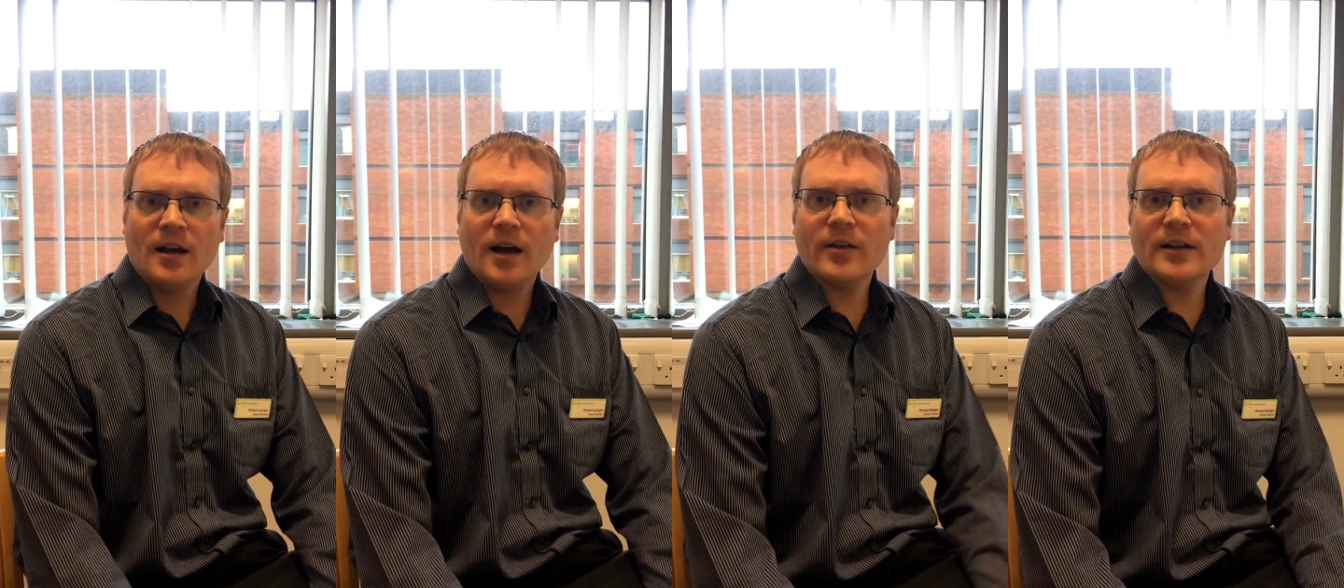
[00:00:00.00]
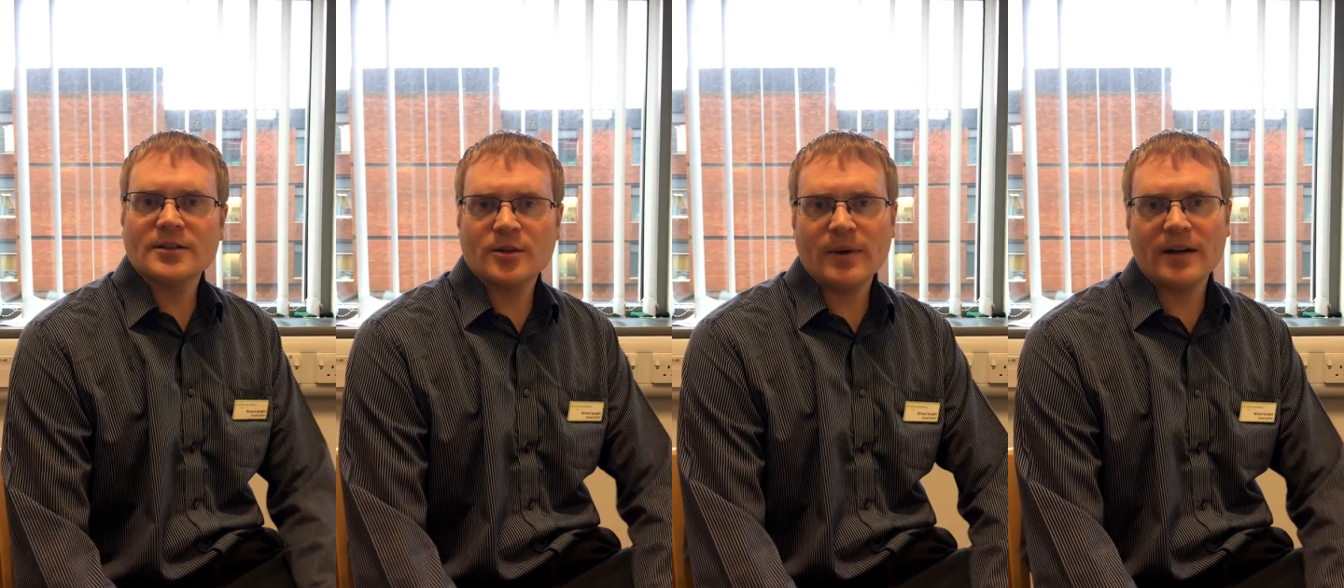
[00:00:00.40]
Hi there,
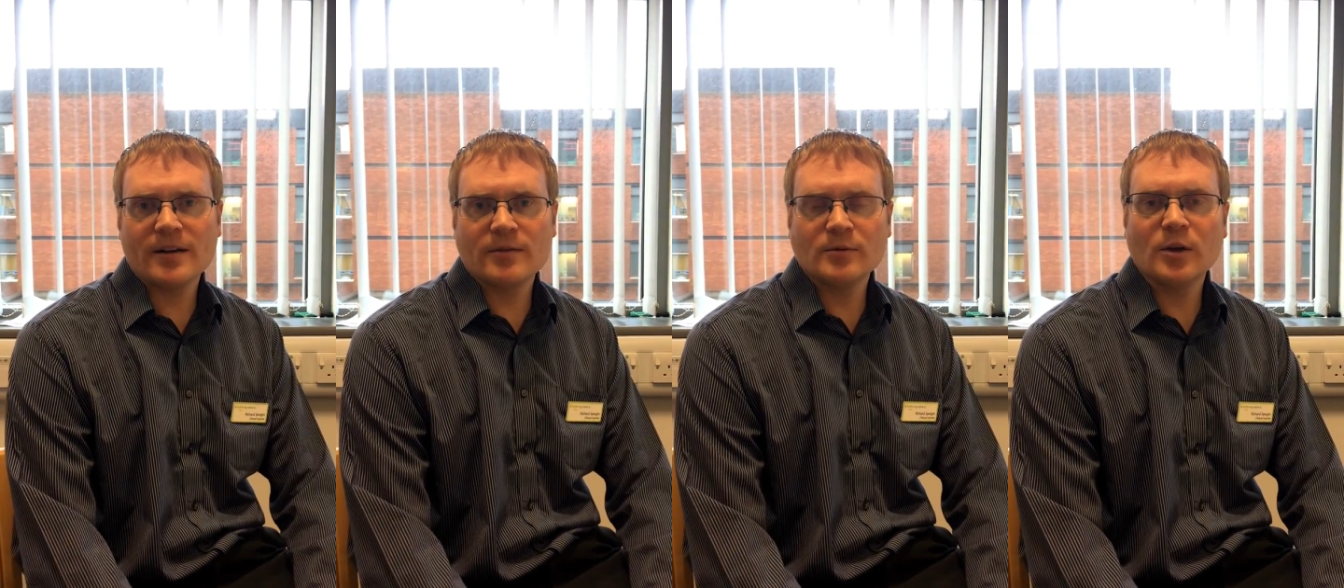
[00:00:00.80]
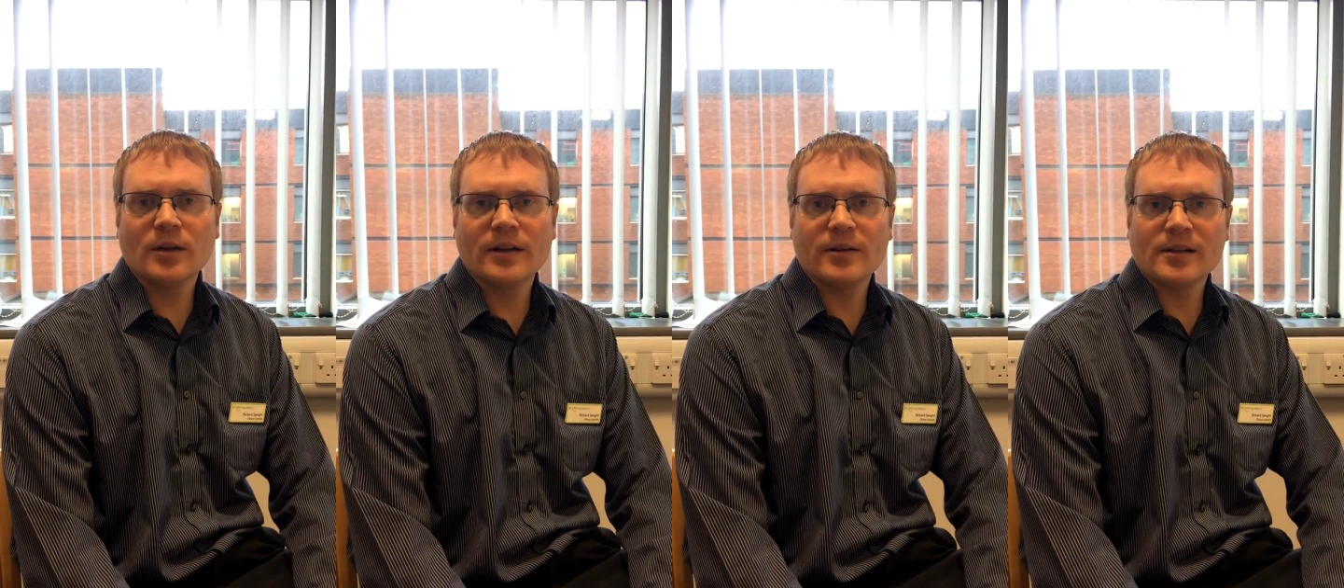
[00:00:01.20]
so my
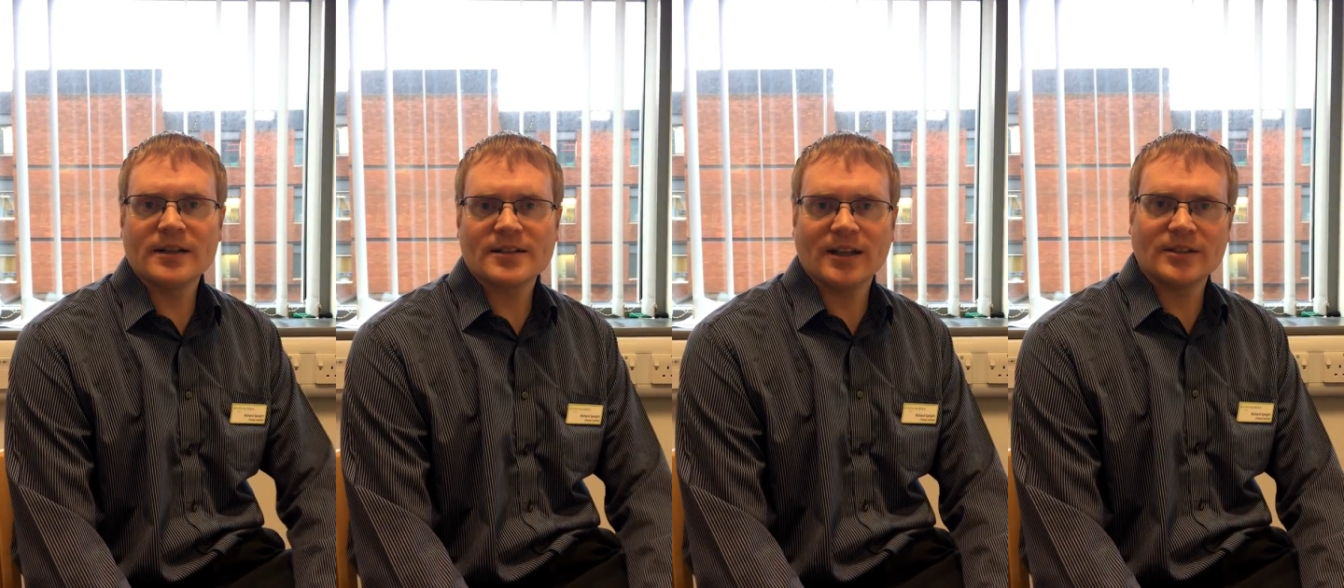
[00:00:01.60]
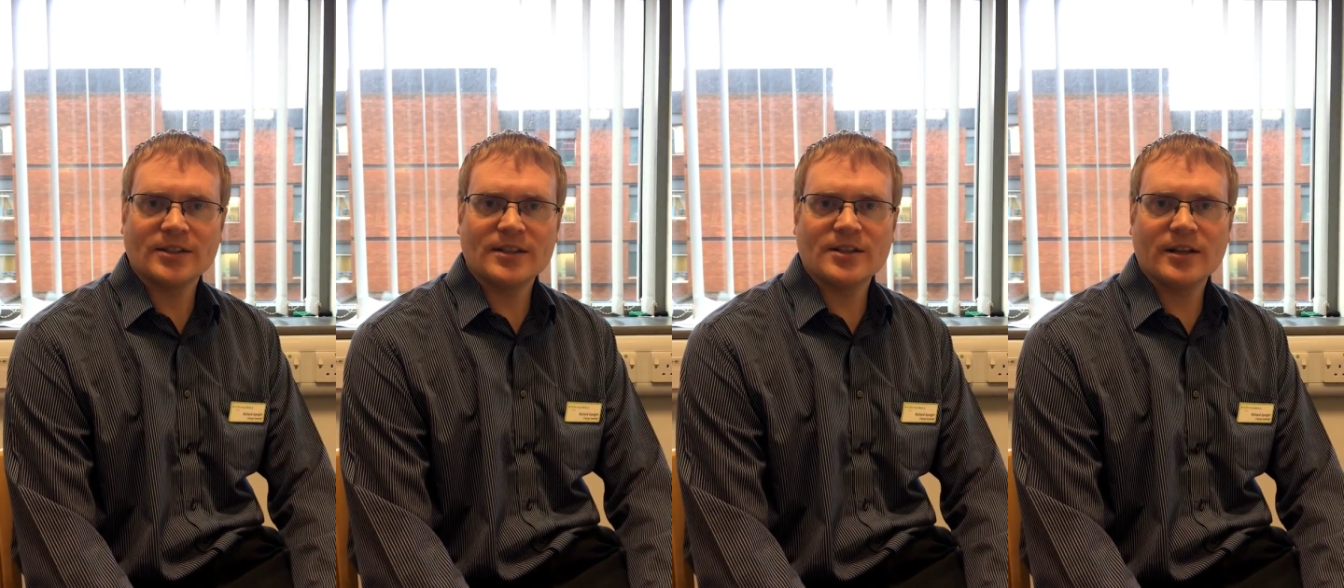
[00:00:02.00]
role here at the Leeds Cancer
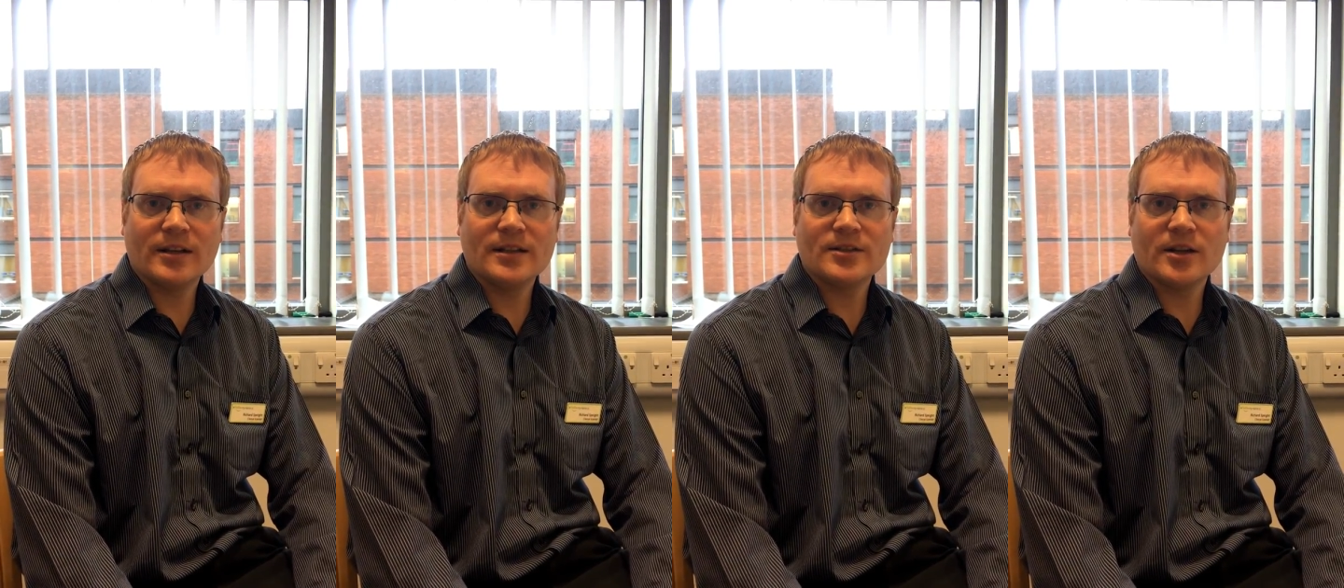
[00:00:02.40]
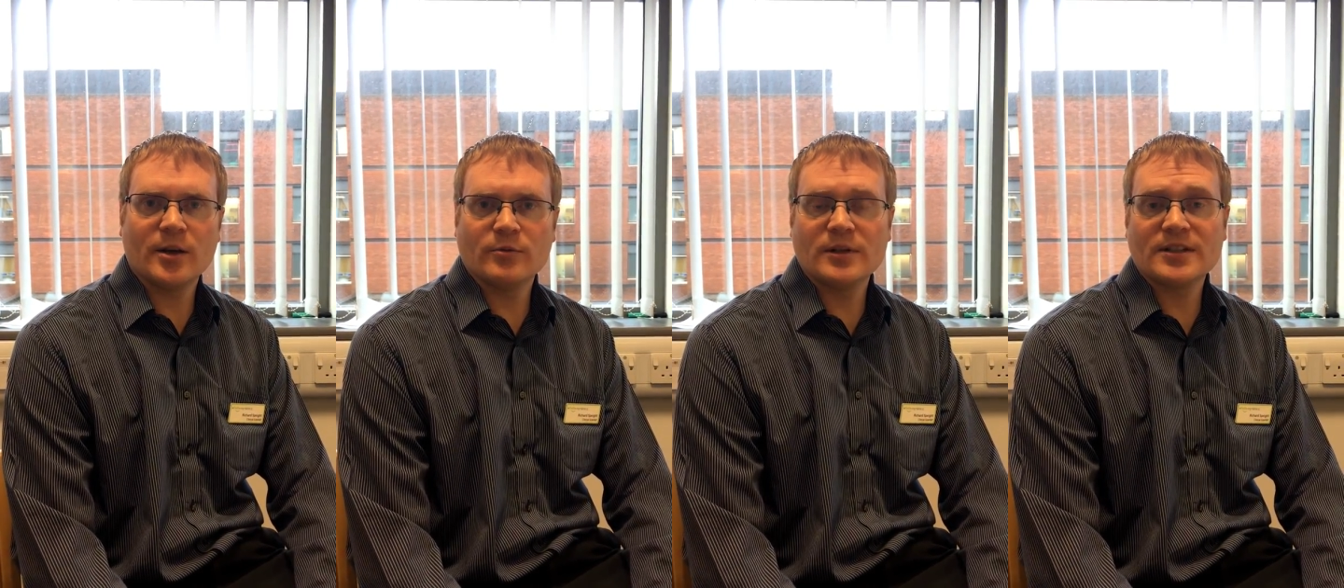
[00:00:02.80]
Centre is
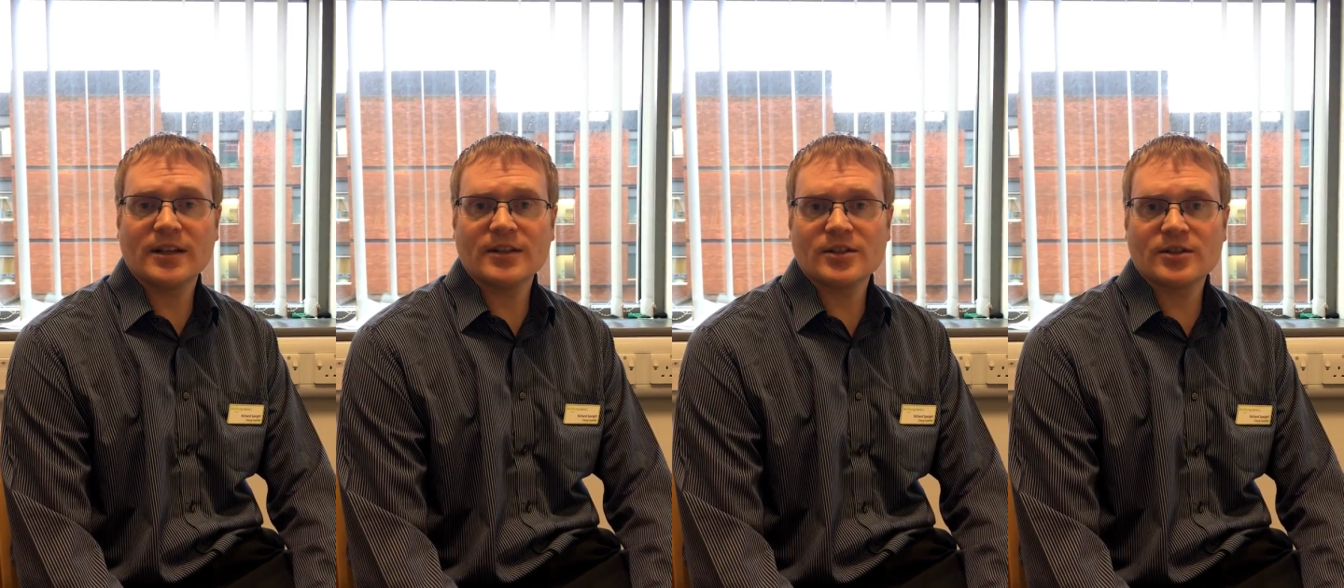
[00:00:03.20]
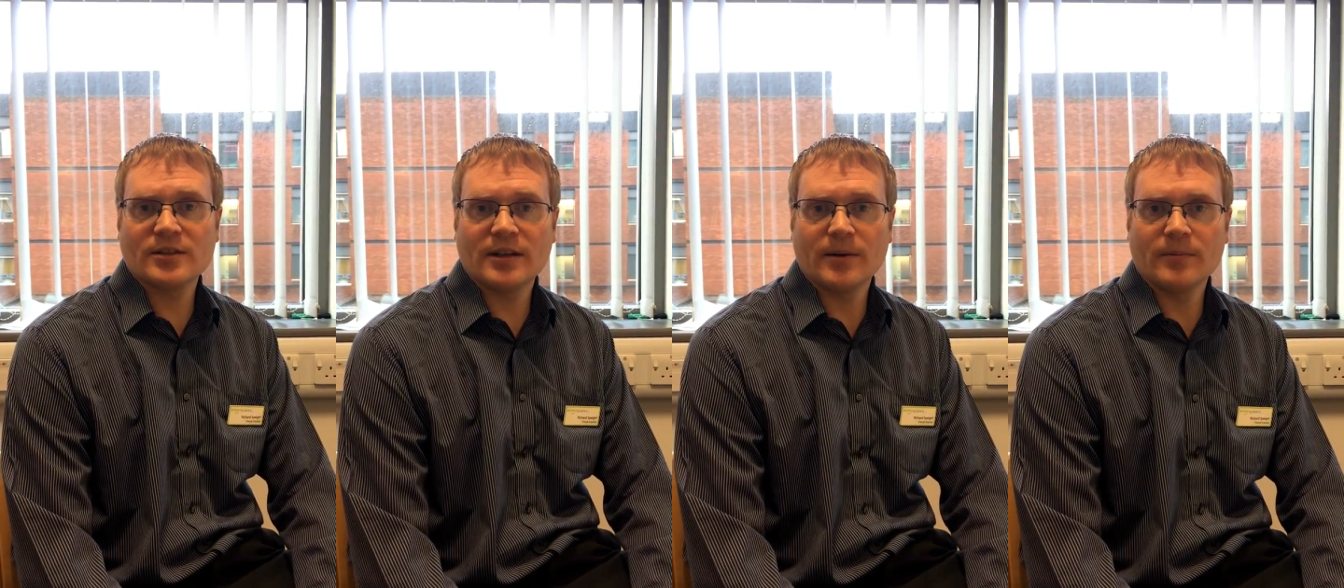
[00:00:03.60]
a
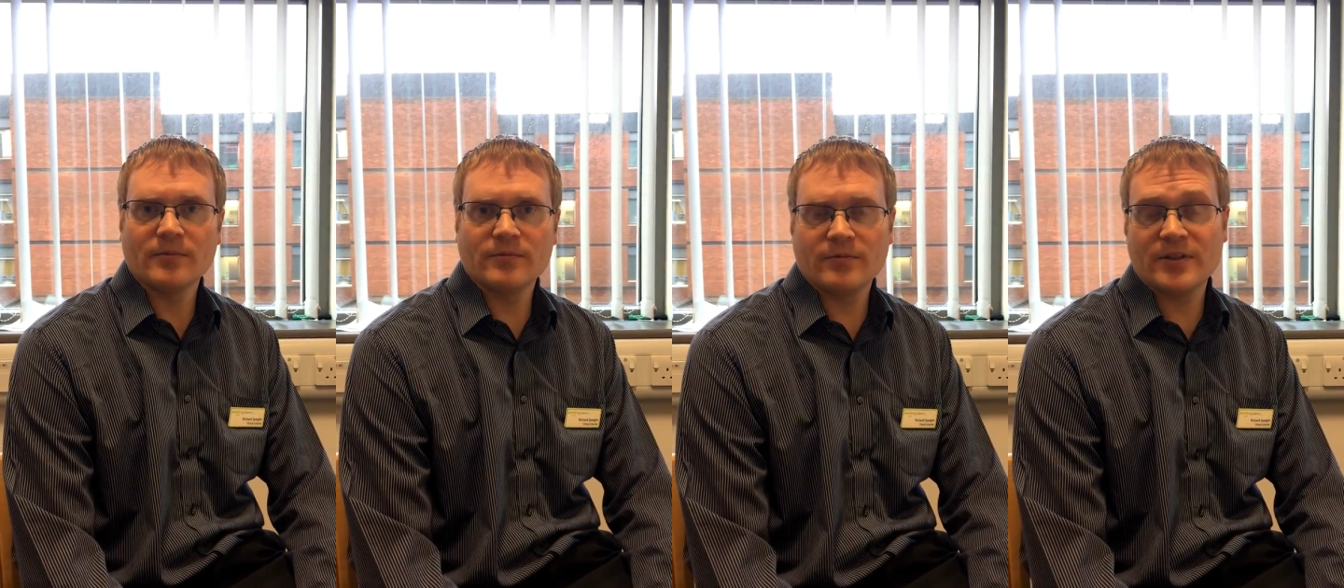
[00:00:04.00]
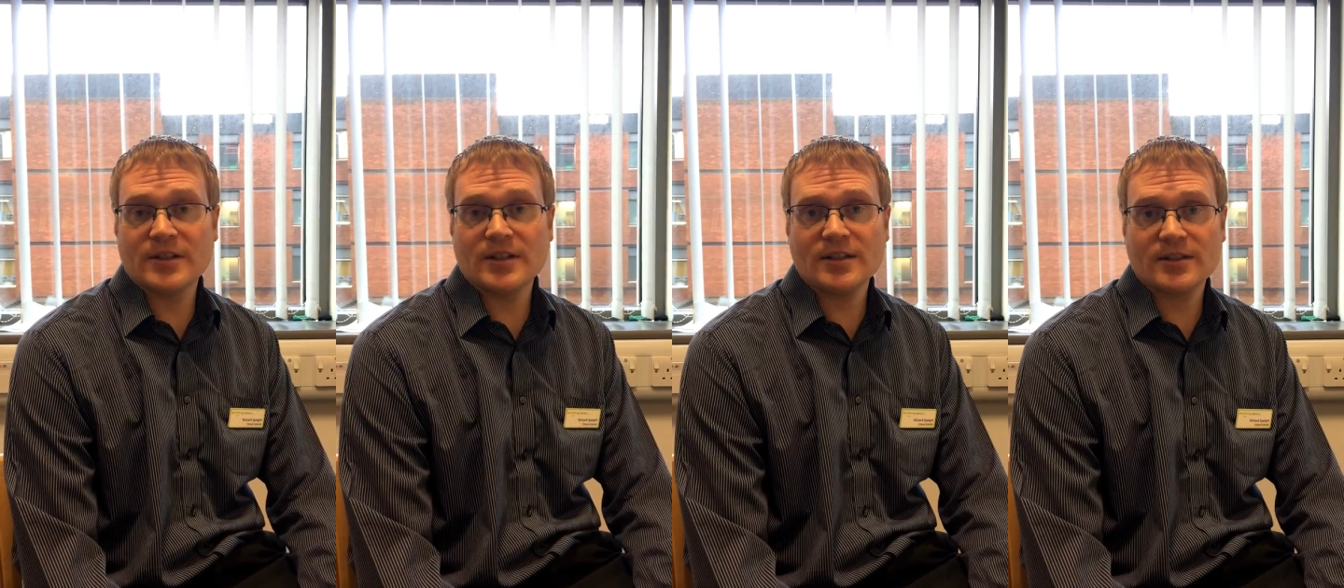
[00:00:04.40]
research
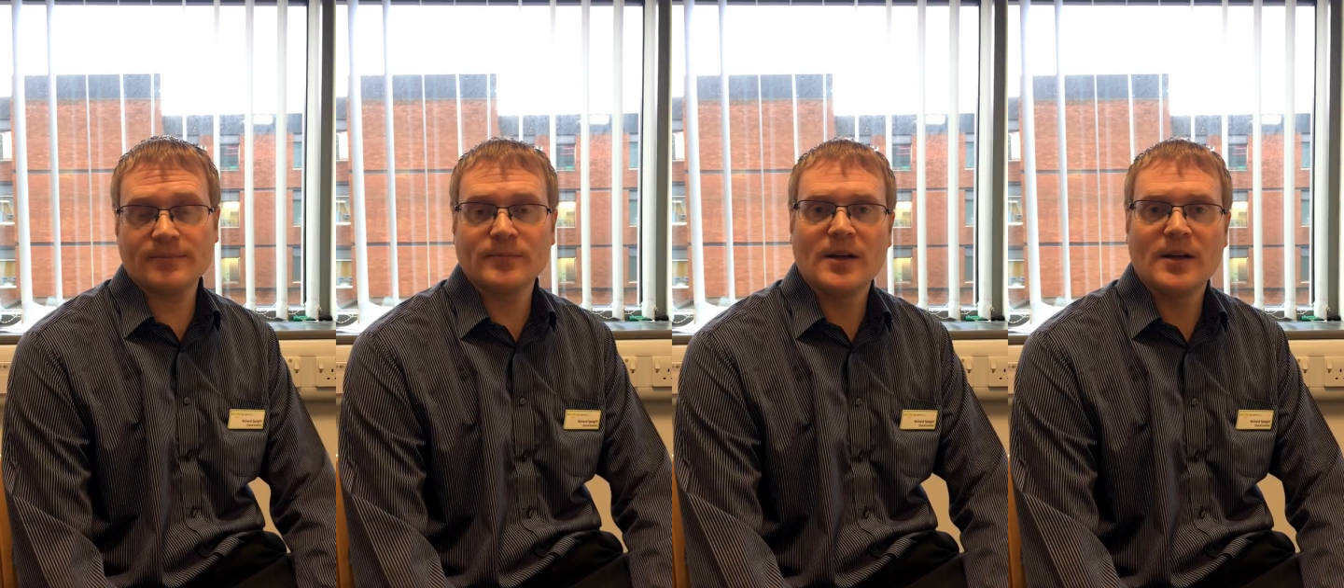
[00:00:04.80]
physicist,